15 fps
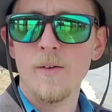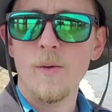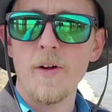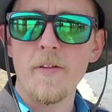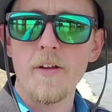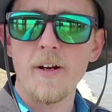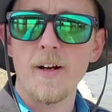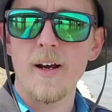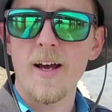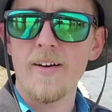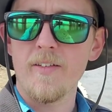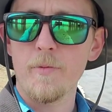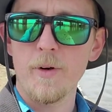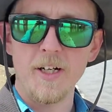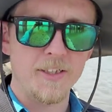One thing I
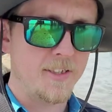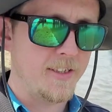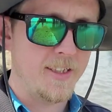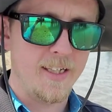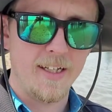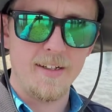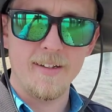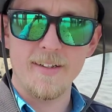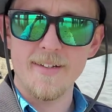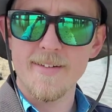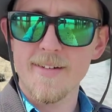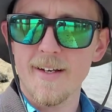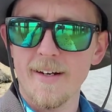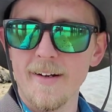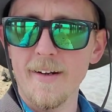haven't mentioned yet
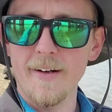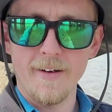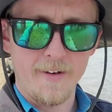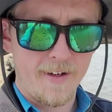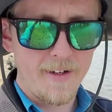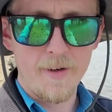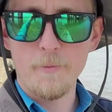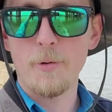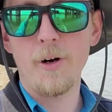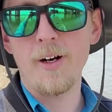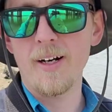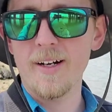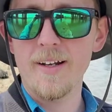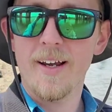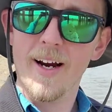is that uh, I didn't
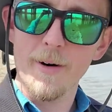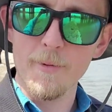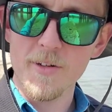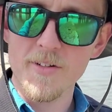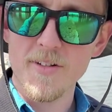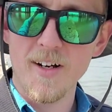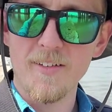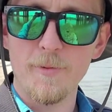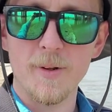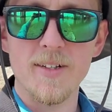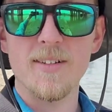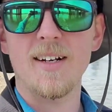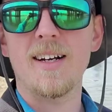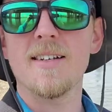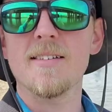bring any camera stuff
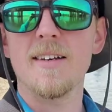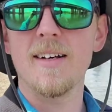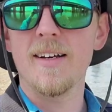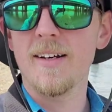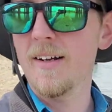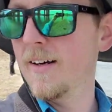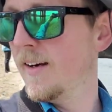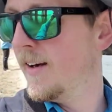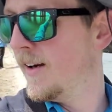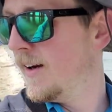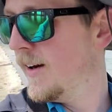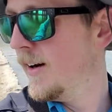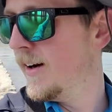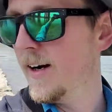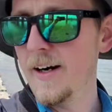because like I said,
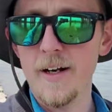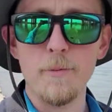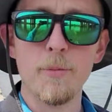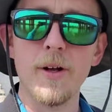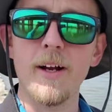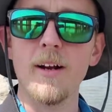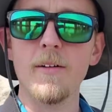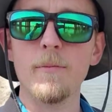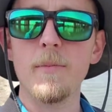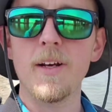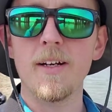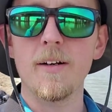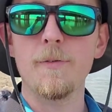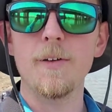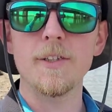I didn't plan on
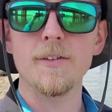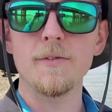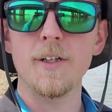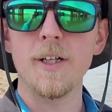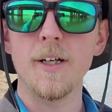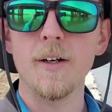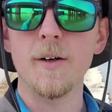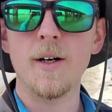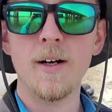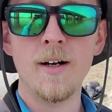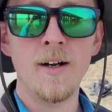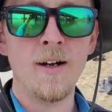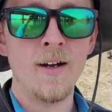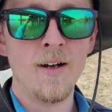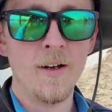making a fishing video.
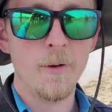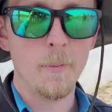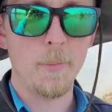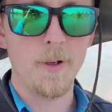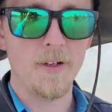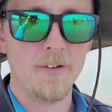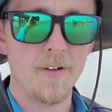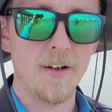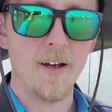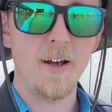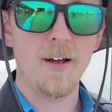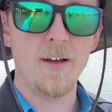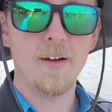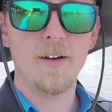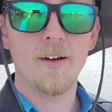But
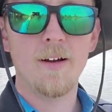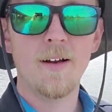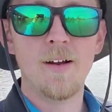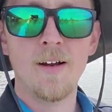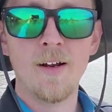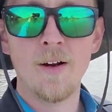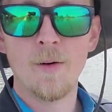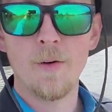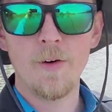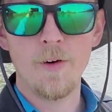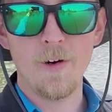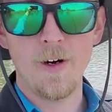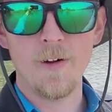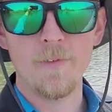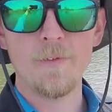uh, we're
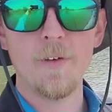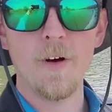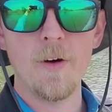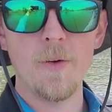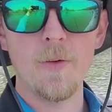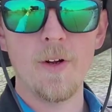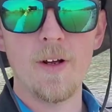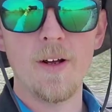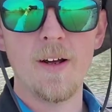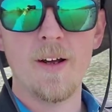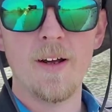doing it on the phone.